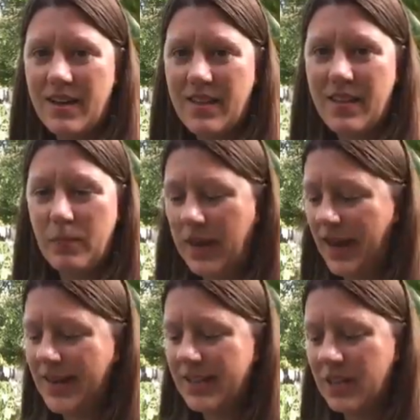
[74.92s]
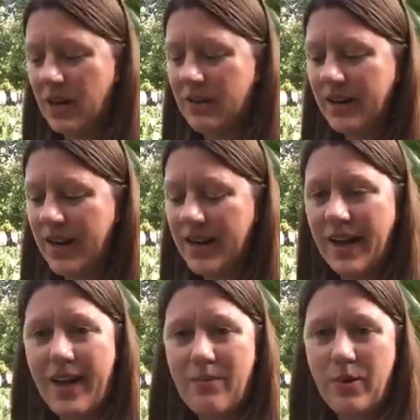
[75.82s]
they'll be kind of dark green, and I
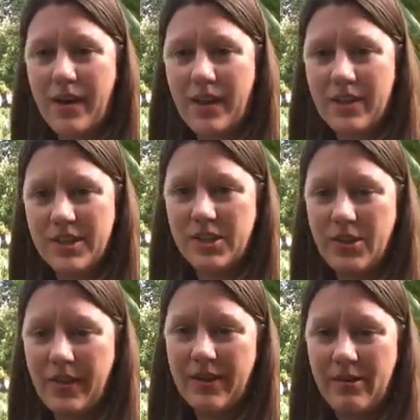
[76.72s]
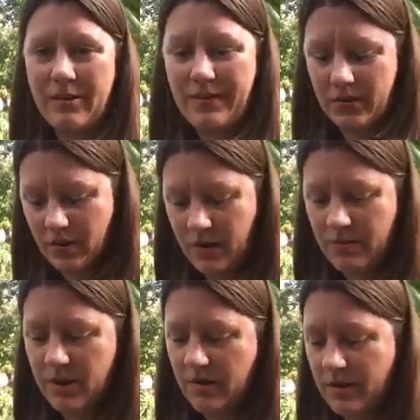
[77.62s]
have one here to show you. I don't know if it'll come
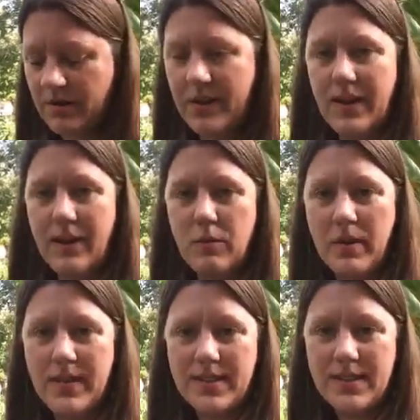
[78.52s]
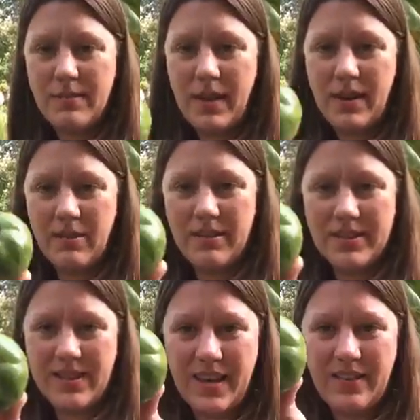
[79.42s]
through on the video, but this tomato
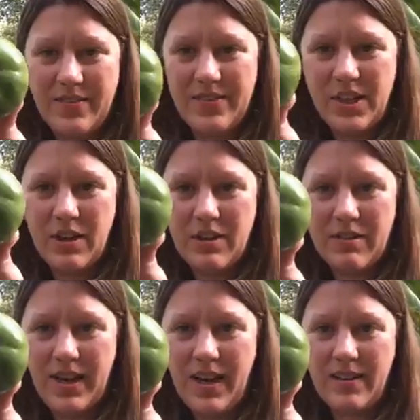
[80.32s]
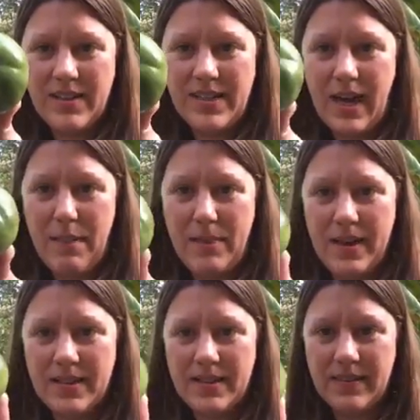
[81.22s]
is kind of dark green on the top and
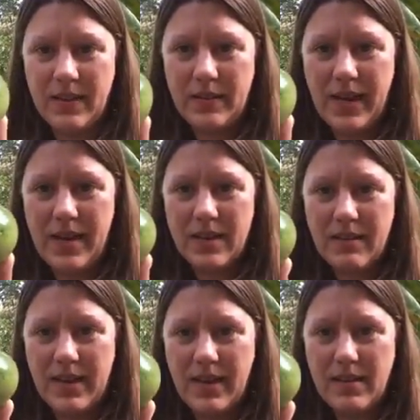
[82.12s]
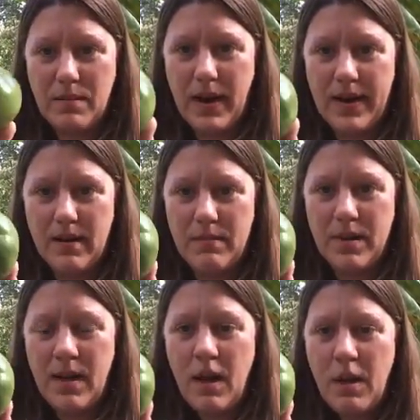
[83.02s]
it's a little lighter green on the bottom.
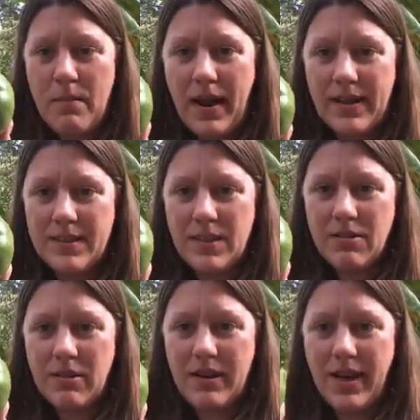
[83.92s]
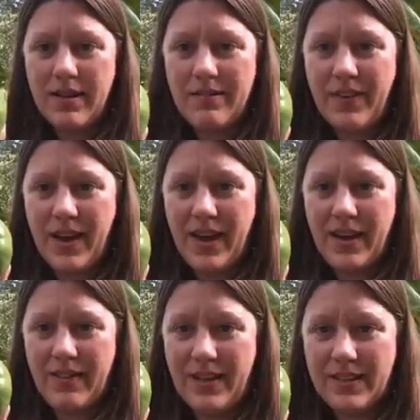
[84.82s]
But as they're growing on the
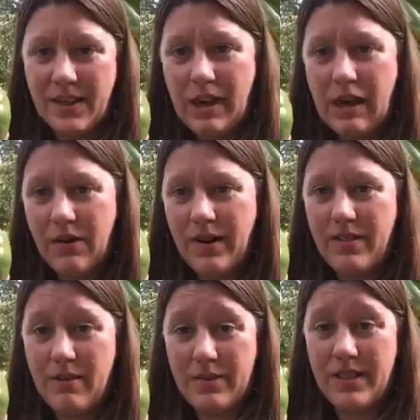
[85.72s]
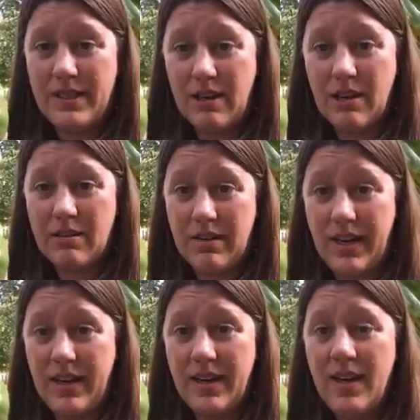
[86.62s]
vine, they start out and they're really dark
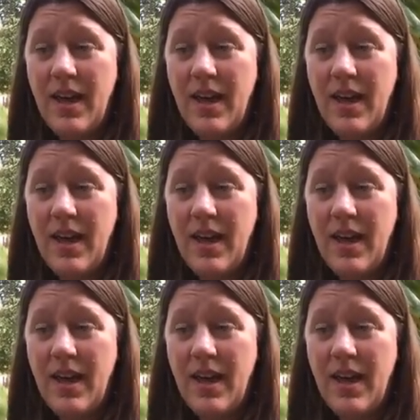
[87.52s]
green.